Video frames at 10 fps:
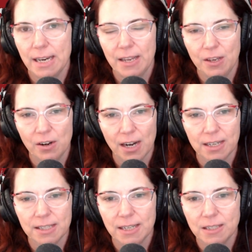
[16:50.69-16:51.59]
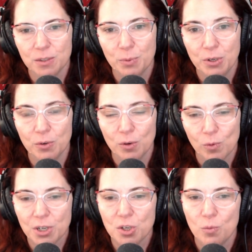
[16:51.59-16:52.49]
and the United States has been doing to
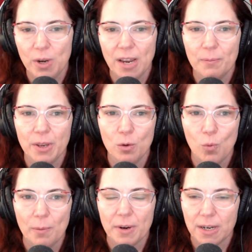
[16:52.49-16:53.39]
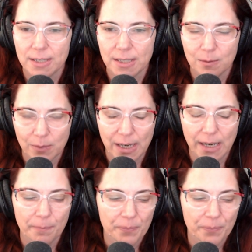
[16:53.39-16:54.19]
Russia, we have been weaponizing money.